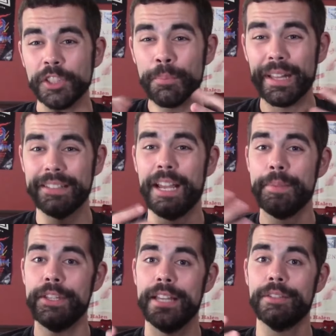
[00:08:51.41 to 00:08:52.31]
By the
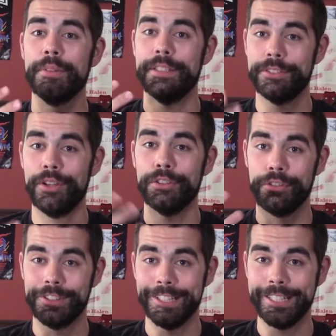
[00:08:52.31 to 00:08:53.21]
time you get to when the
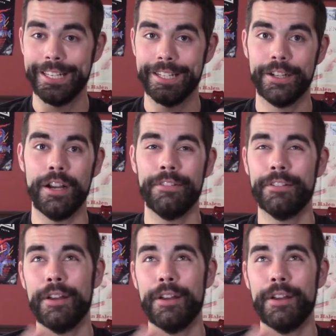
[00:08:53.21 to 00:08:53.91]
song's really kicking off